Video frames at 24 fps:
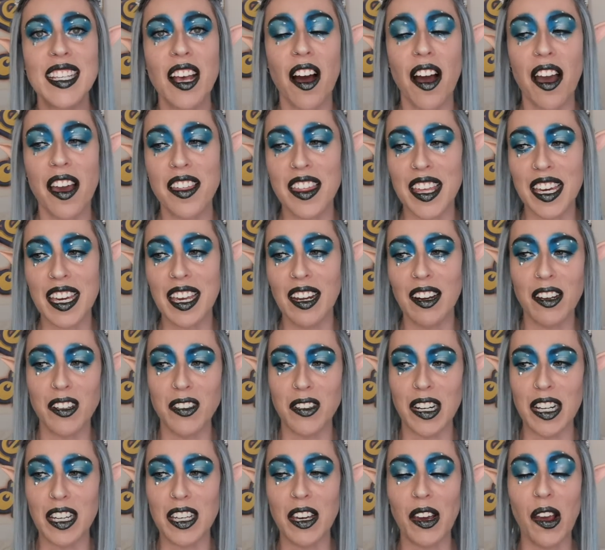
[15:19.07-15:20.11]
I think it looks
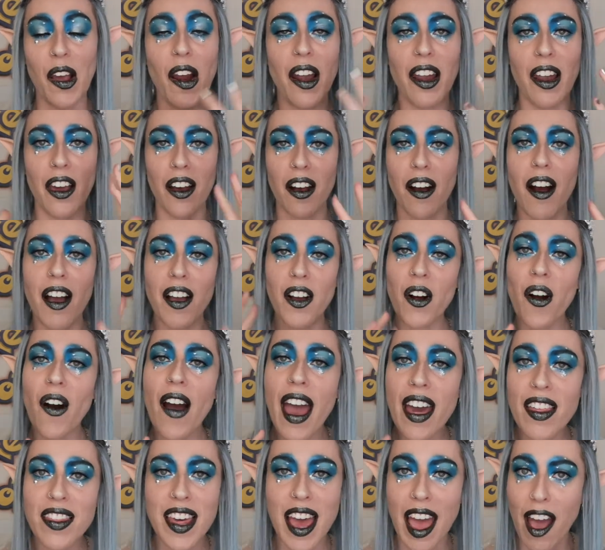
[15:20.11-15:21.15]
really cute. Look, I got
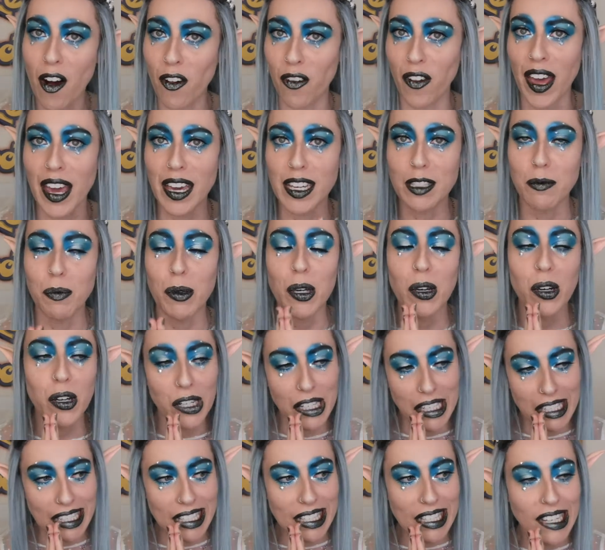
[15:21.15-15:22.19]
the elf ears
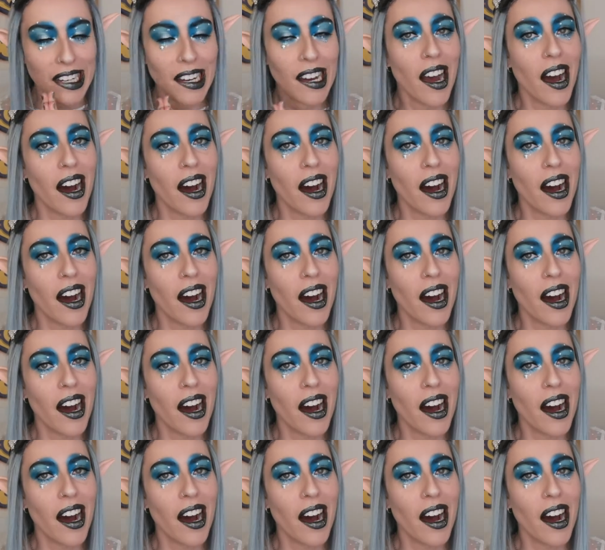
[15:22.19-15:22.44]
because